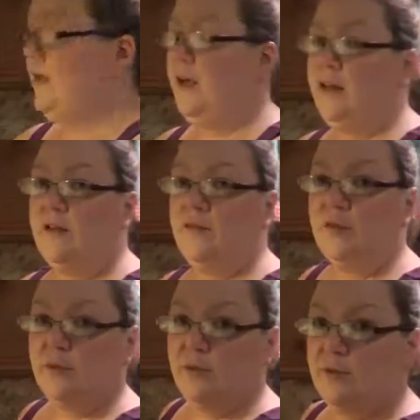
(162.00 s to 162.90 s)
And then for
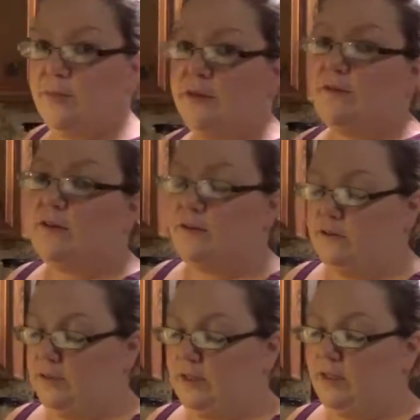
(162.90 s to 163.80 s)
this recipe you'll
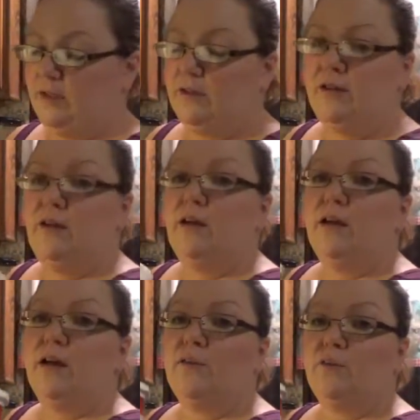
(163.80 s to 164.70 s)
also need
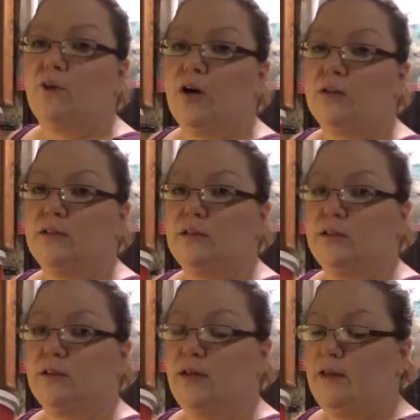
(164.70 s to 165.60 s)
a
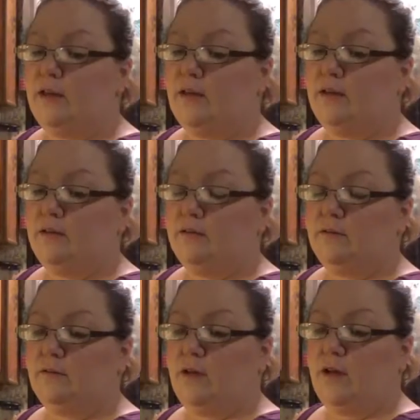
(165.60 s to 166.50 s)
frosting can.
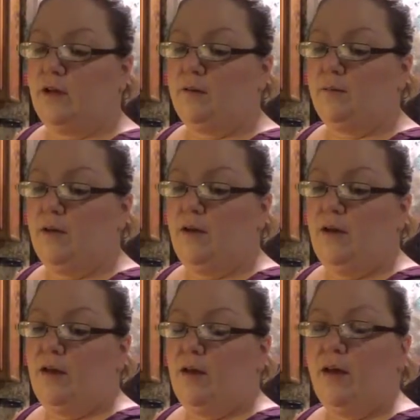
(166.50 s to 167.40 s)
I
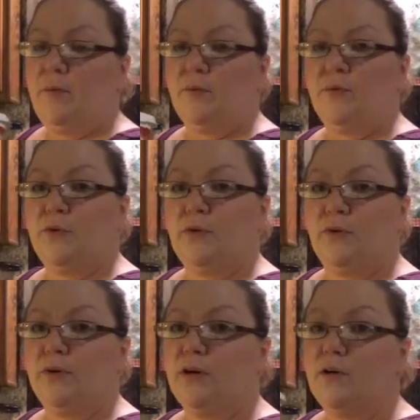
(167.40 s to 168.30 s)

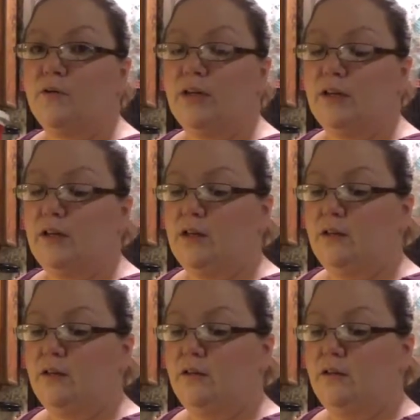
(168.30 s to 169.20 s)
prefer vanilla.
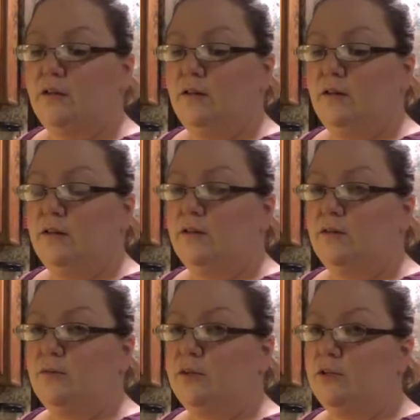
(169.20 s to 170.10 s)

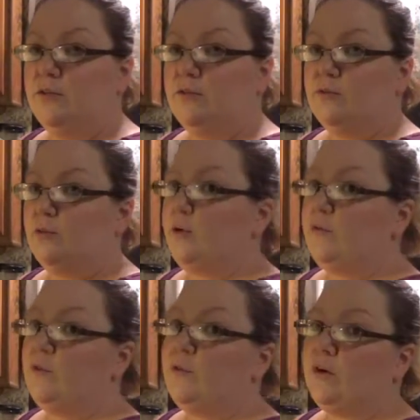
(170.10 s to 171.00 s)
You can use
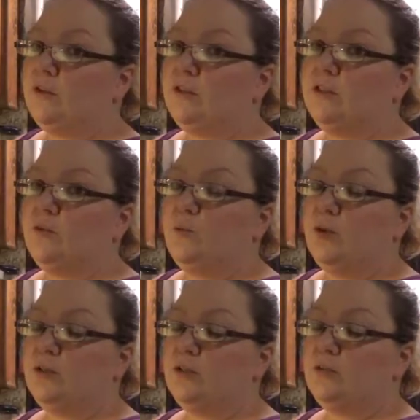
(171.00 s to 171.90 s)
whatever frosting you
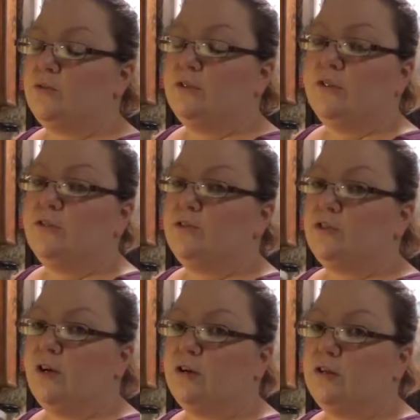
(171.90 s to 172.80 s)
want to. You could use
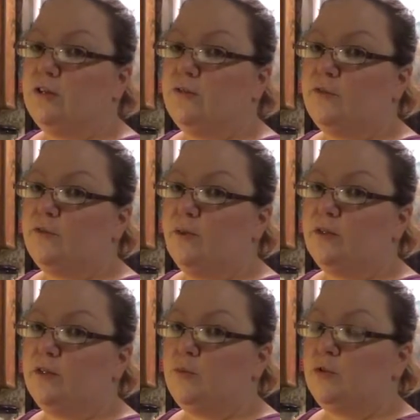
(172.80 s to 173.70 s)
chocolate if you
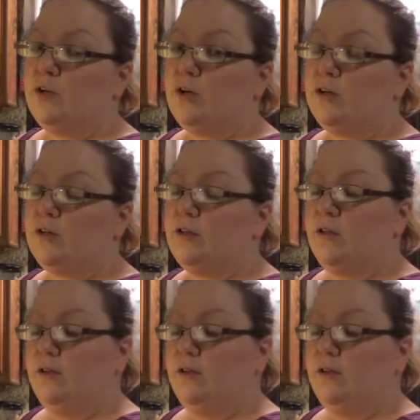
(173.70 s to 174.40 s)
want double chocolate.